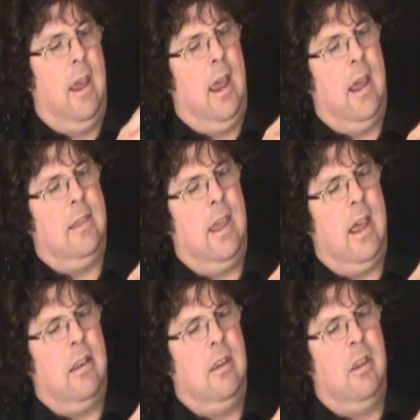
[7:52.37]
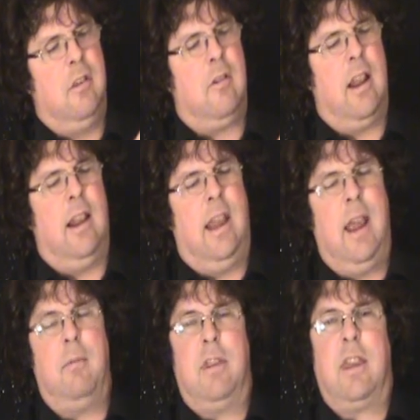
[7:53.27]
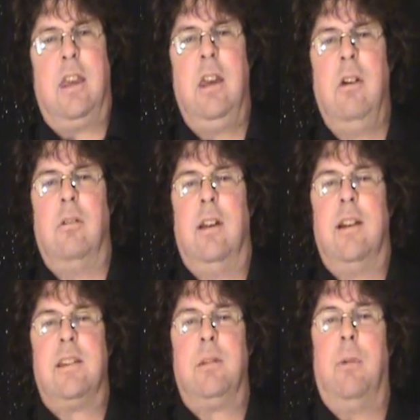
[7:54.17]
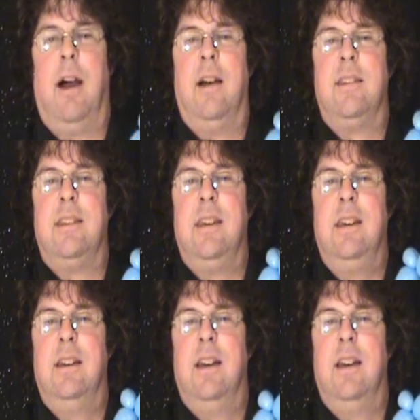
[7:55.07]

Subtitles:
And then you got a lamb with a cute little smile. See?